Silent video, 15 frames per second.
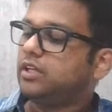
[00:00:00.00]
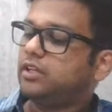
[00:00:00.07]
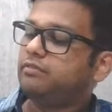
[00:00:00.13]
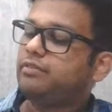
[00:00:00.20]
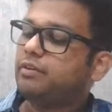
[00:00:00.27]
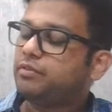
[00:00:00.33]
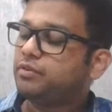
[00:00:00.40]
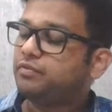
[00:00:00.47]

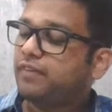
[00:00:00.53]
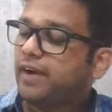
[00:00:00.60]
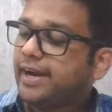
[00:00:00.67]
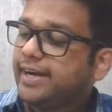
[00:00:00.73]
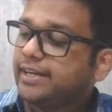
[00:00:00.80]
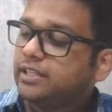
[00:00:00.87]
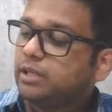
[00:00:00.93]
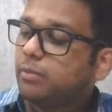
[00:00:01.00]
We have to
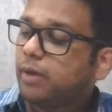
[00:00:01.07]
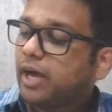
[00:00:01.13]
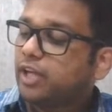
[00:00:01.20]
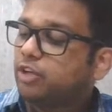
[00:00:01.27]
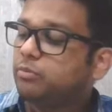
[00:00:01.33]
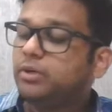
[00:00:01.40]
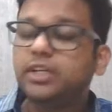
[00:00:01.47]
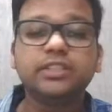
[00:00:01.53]
find the
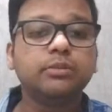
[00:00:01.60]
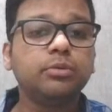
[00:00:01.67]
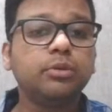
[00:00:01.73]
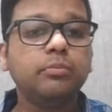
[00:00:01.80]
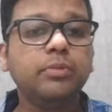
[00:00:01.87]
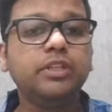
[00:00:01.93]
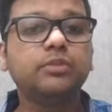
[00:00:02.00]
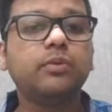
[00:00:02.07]
binomial distribution
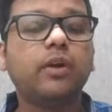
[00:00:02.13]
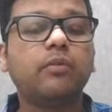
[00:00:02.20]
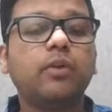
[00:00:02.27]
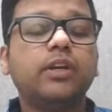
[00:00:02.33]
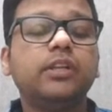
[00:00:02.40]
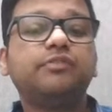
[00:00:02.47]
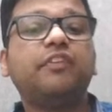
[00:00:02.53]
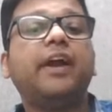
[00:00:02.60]
means what?
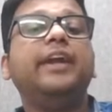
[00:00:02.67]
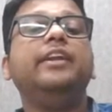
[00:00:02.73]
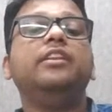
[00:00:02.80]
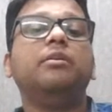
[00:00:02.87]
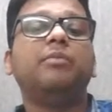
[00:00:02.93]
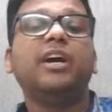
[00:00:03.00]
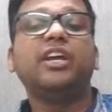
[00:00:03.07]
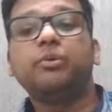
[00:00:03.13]
What is find the
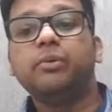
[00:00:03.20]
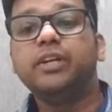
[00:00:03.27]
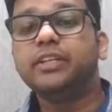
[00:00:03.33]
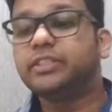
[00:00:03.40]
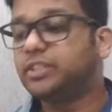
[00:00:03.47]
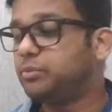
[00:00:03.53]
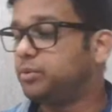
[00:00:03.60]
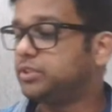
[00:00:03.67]
binomial
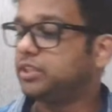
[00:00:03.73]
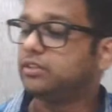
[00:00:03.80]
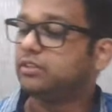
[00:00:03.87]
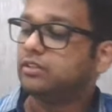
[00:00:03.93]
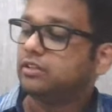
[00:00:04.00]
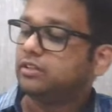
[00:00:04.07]
distribution?